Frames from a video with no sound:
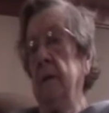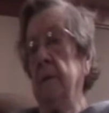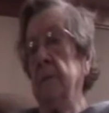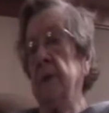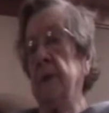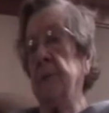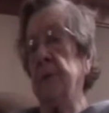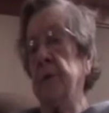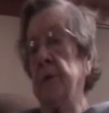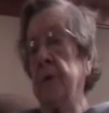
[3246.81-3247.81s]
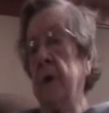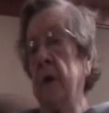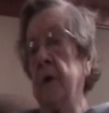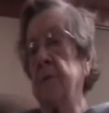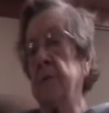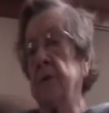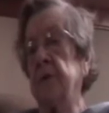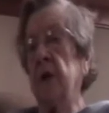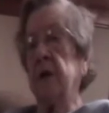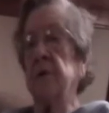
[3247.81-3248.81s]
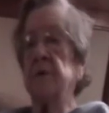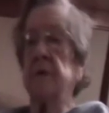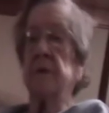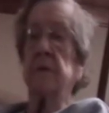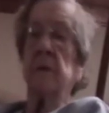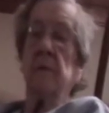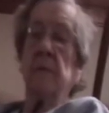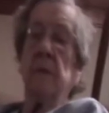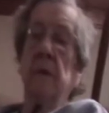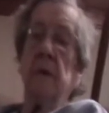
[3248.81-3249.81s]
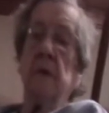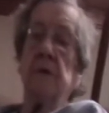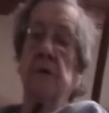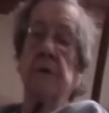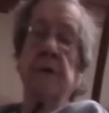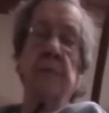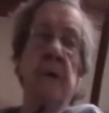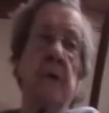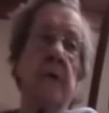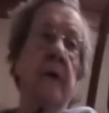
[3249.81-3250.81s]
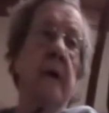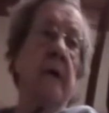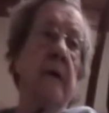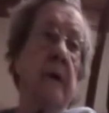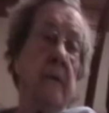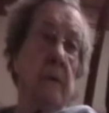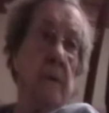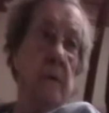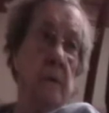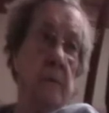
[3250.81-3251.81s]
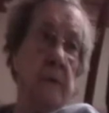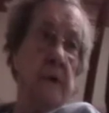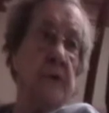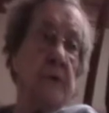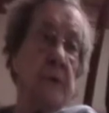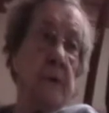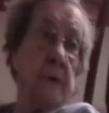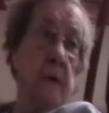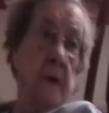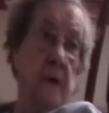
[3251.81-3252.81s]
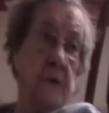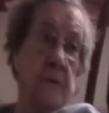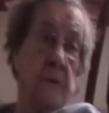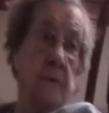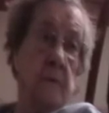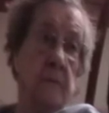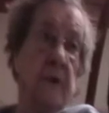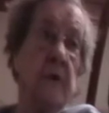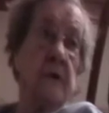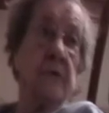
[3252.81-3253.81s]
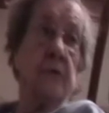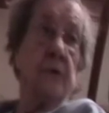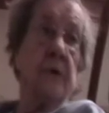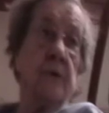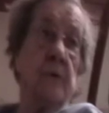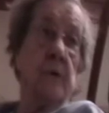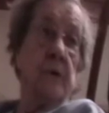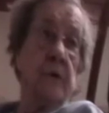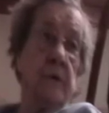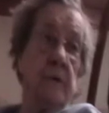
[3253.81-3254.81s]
We wanted to put her in the hospital. The doctor says she'll get better care here at home than she would in the hospital because of during the war, you know.